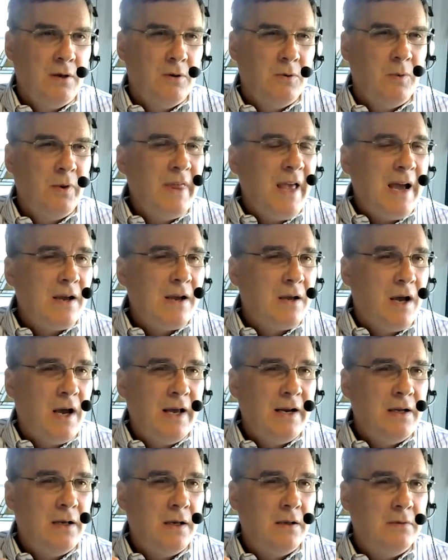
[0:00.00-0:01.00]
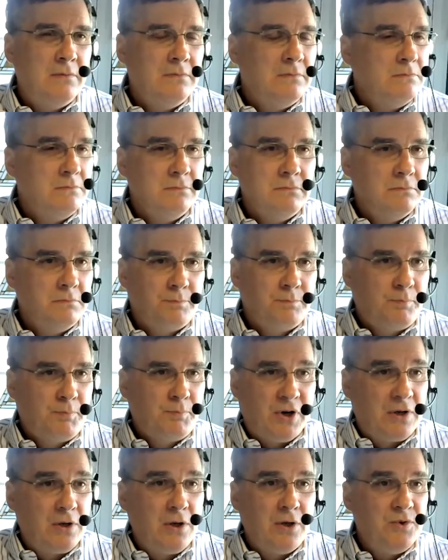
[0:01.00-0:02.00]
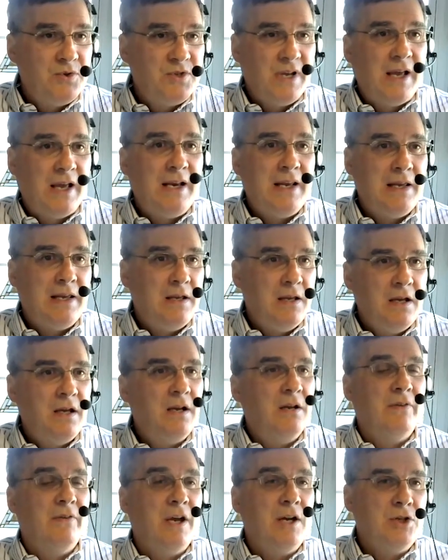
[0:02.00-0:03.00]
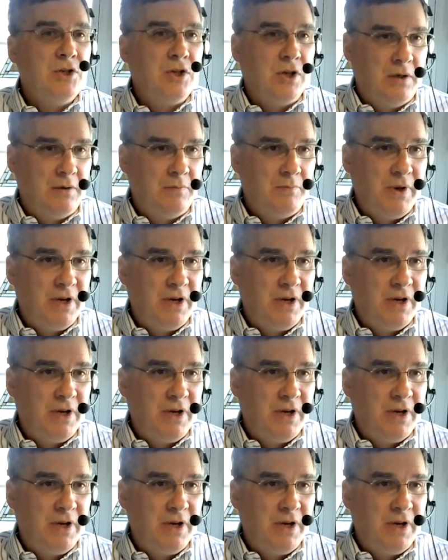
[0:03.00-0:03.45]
Well, that kind of precludes any innovation,